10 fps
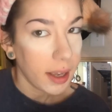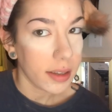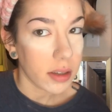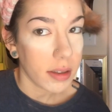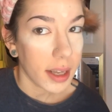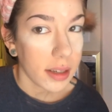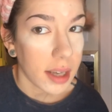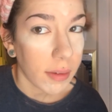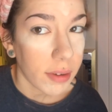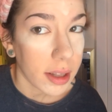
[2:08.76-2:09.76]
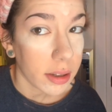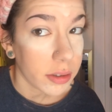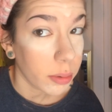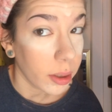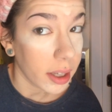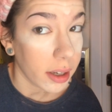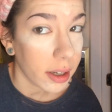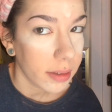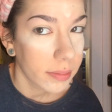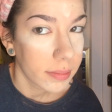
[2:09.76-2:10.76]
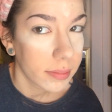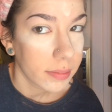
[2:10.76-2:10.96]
Okay, so that definitely looks really good.